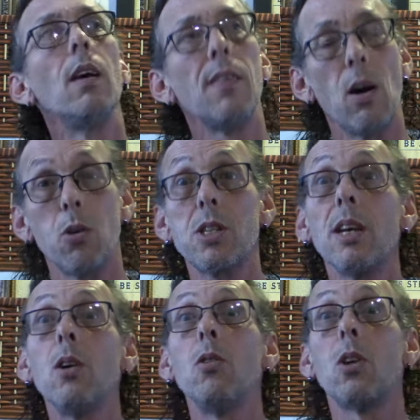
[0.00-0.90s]
that will
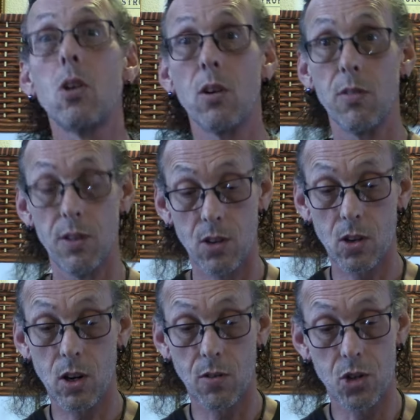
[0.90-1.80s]
tell you the curve,
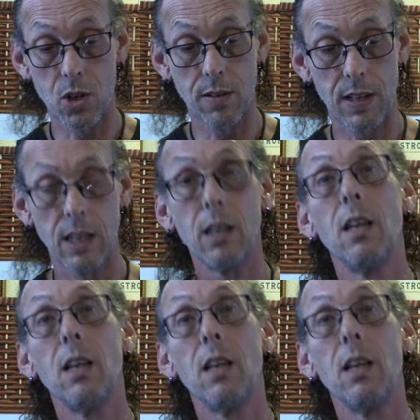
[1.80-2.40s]
curvature of it.